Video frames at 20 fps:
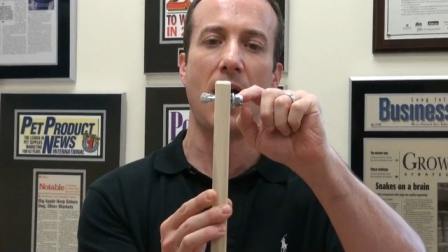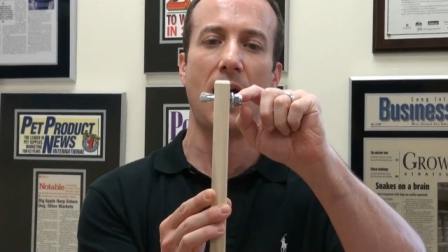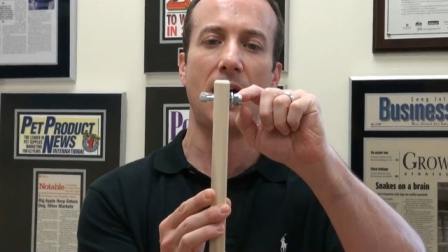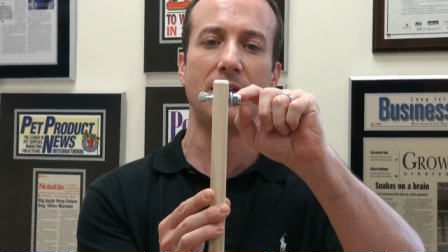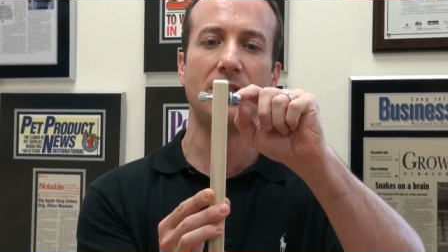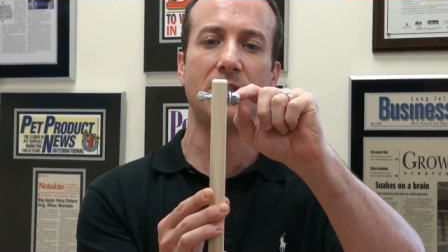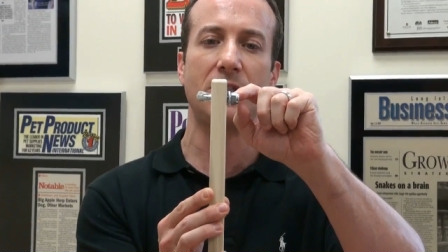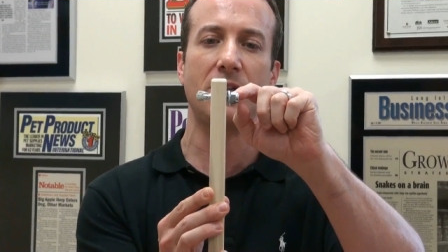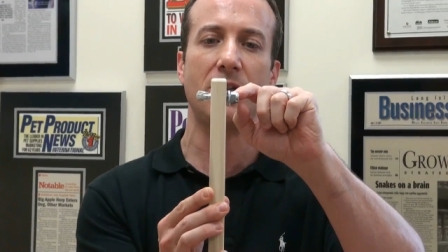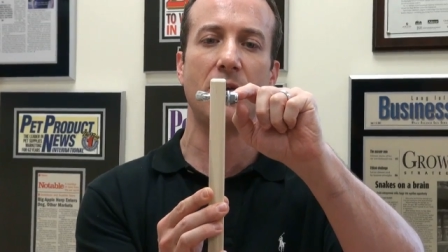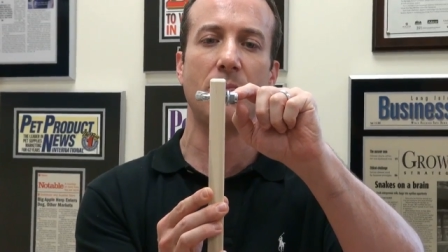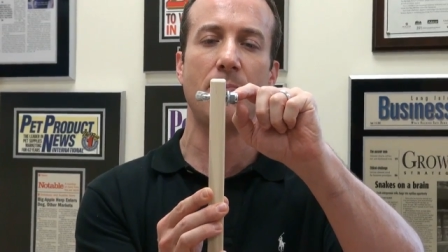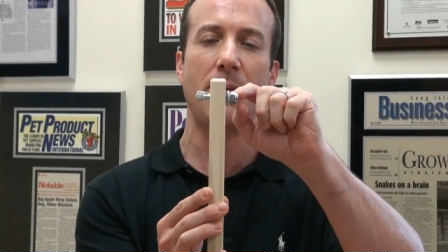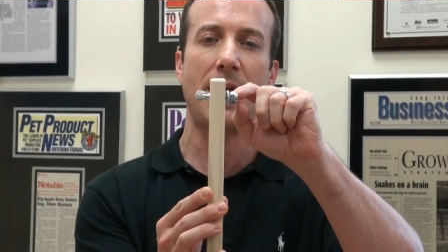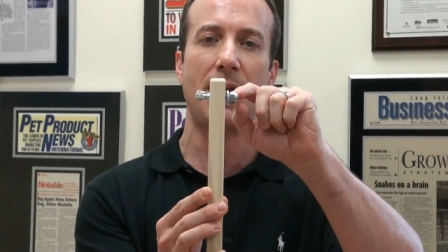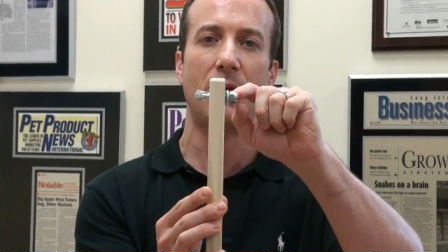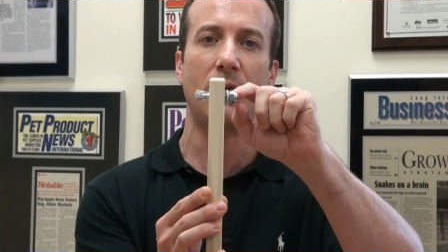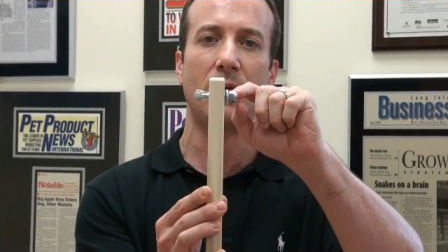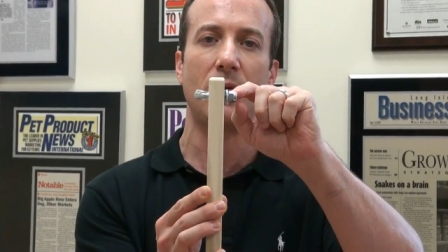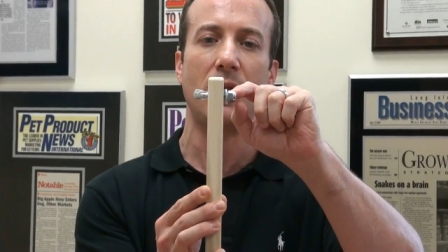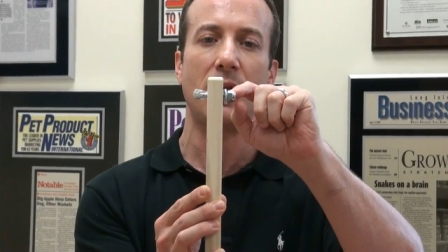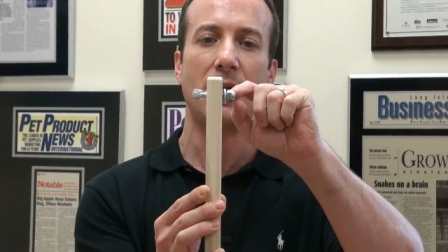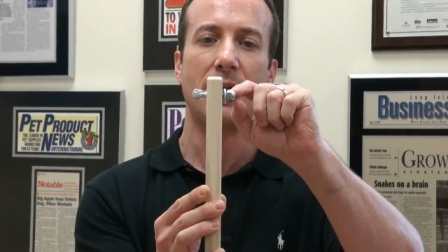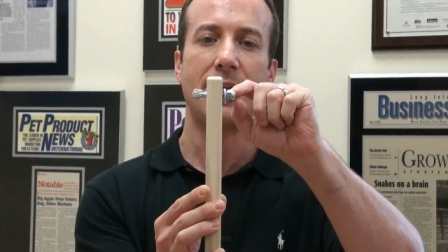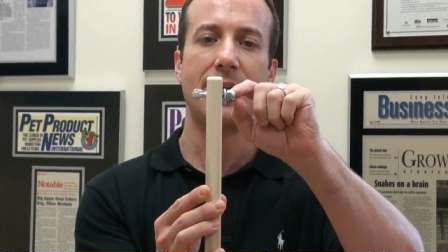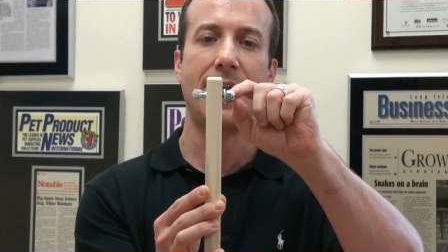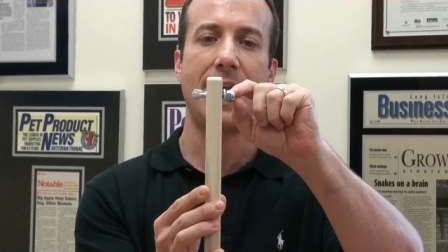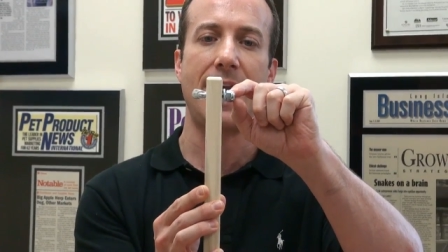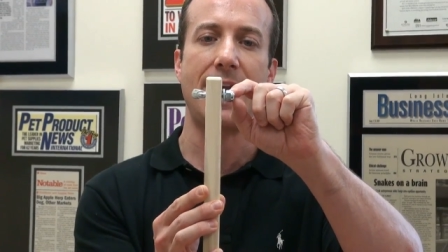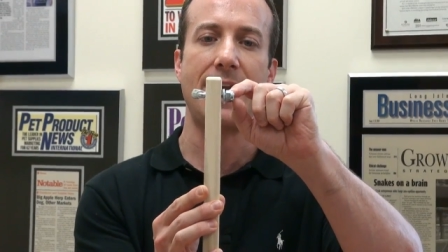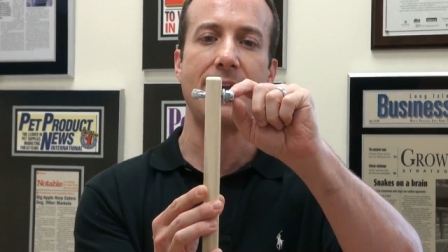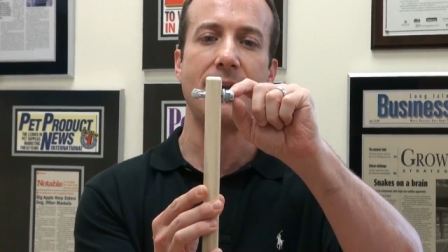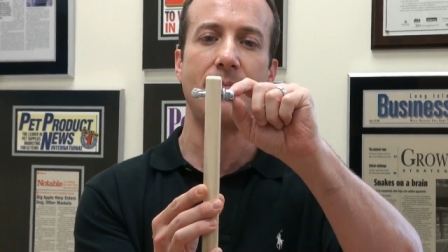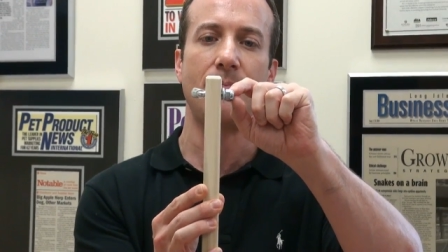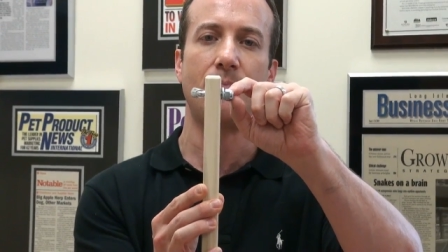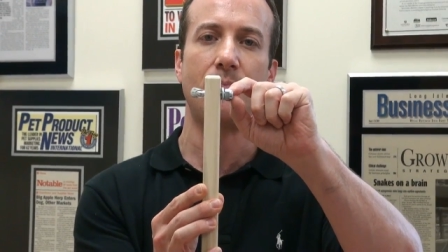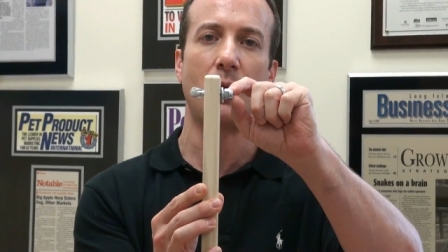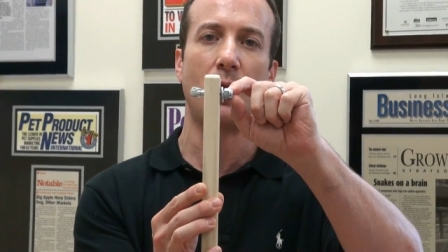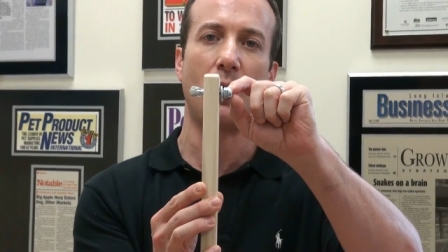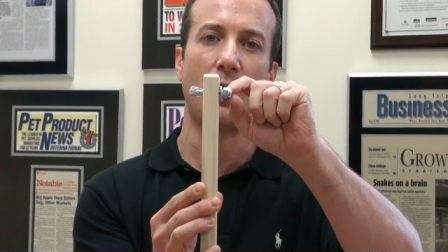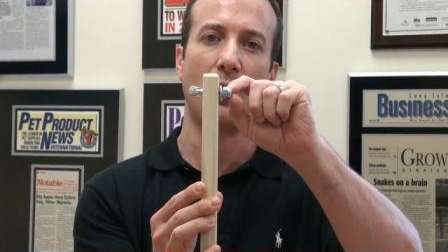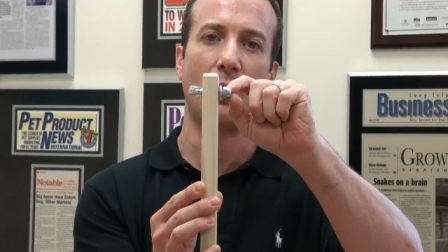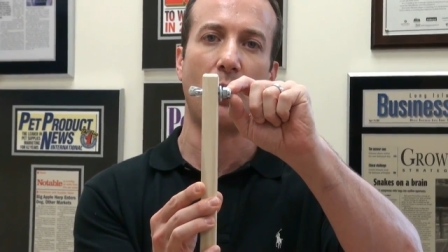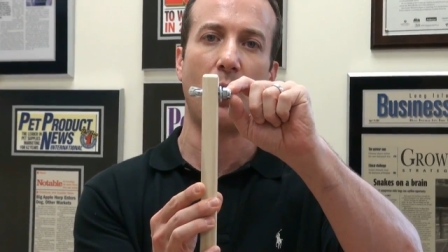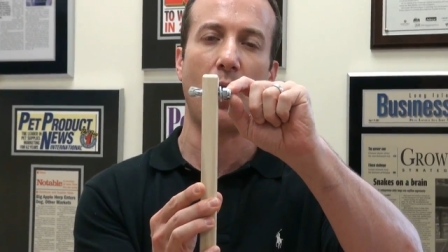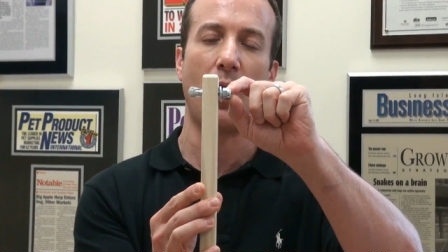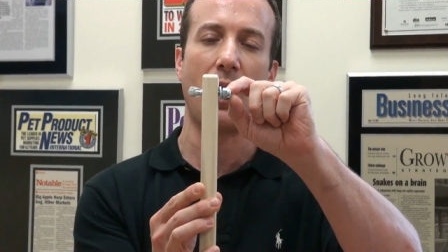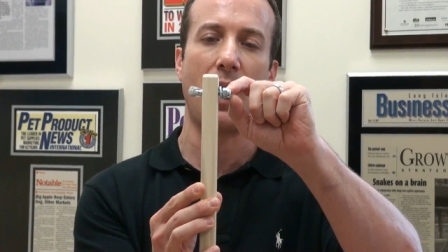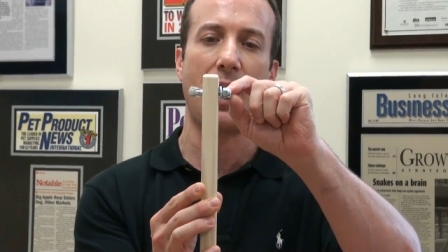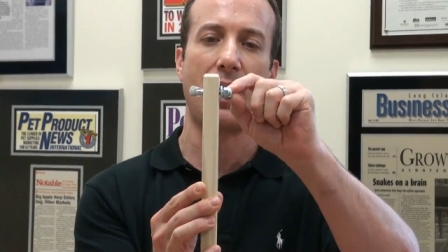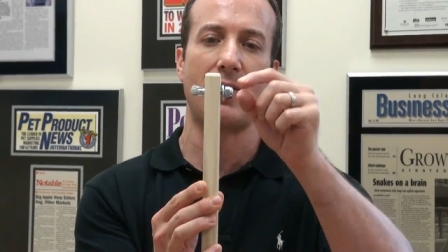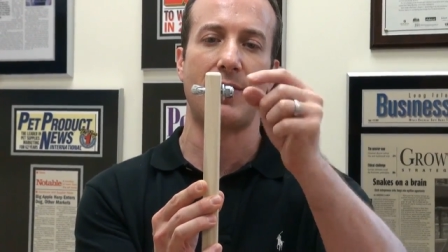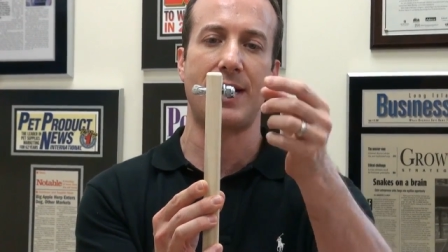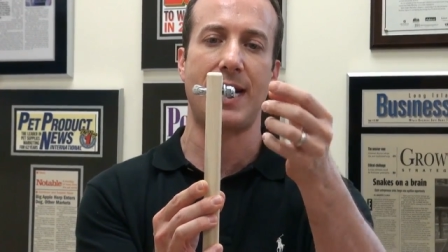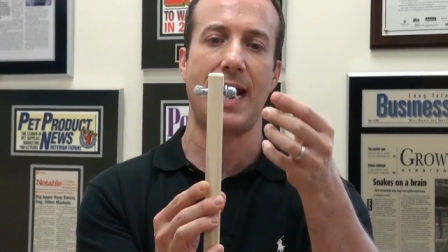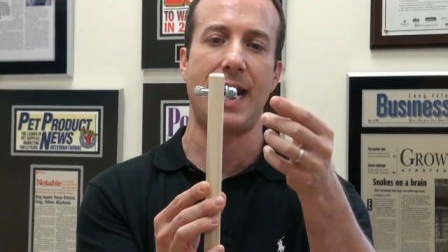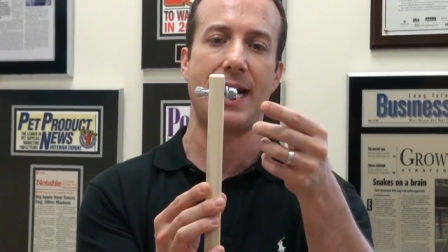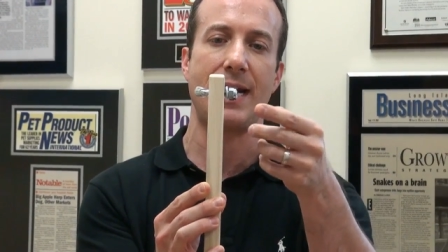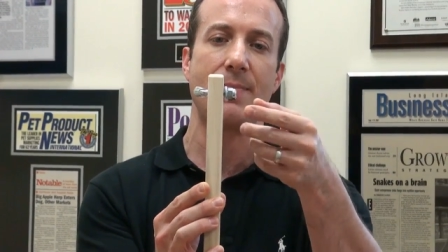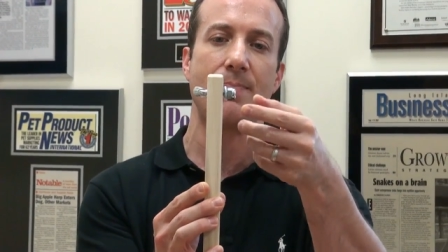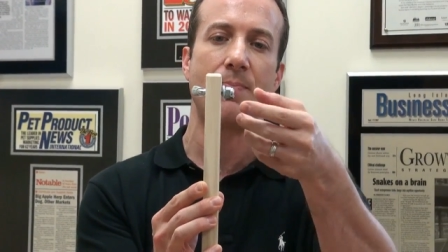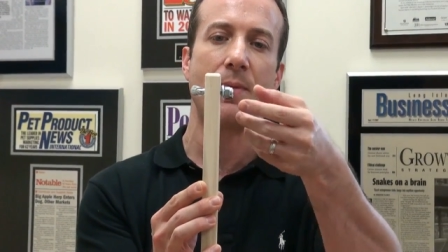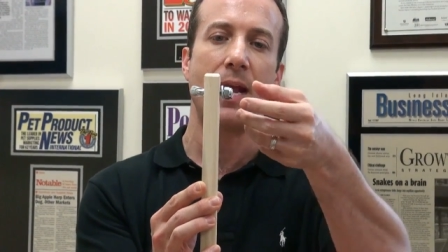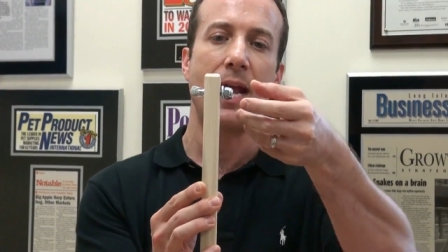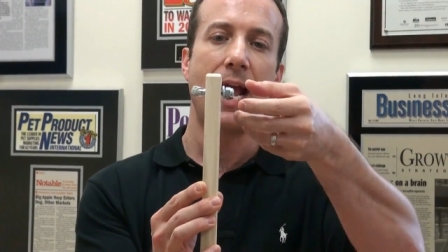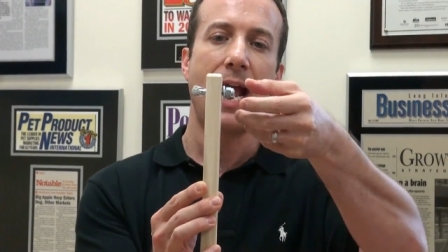onto the metal gate, or the wrought iron gate,